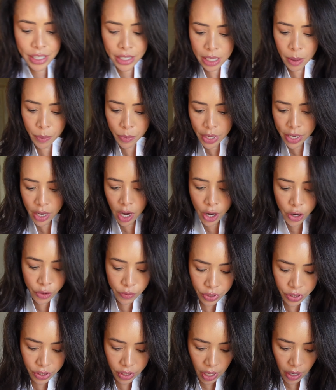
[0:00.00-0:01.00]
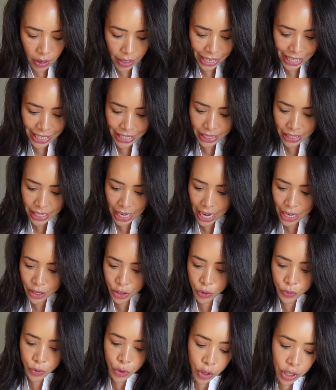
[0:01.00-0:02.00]
something oversized and
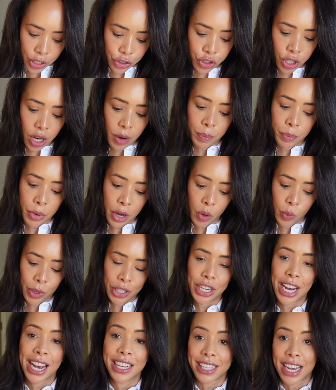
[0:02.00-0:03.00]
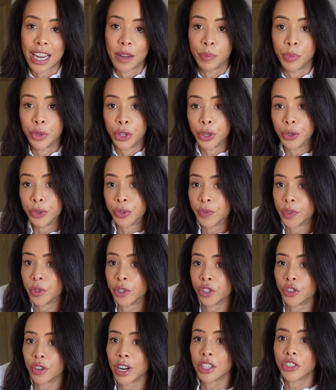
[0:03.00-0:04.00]
you've got a jumper which has a beautiful
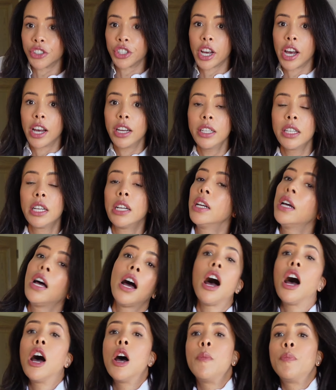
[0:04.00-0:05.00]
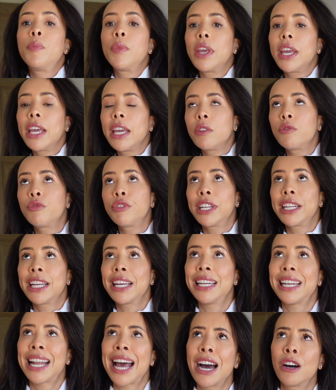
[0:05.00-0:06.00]
structure, it really
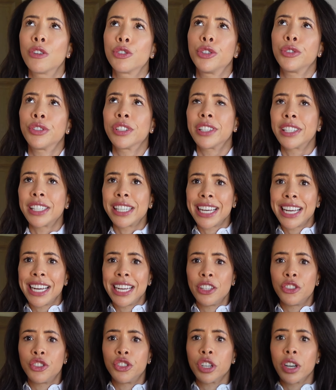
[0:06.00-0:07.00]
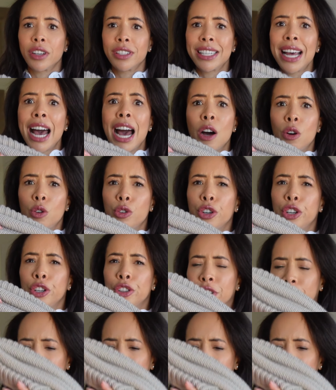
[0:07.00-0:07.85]
allows you to see just how good the